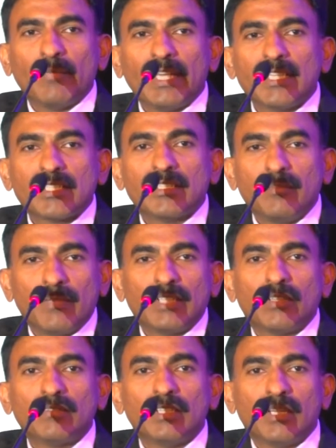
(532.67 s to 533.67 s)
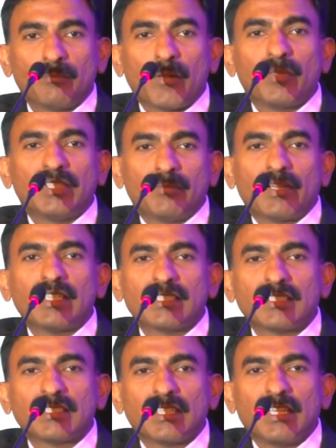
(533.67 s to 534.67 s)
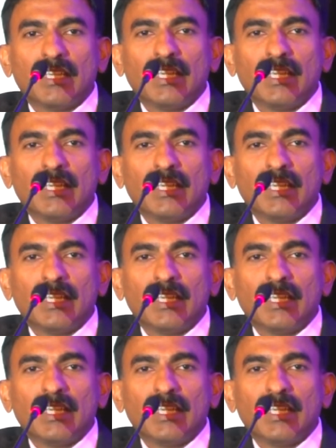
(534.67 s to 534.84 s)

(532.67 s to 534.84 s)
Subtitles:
manage the demand of the property prices.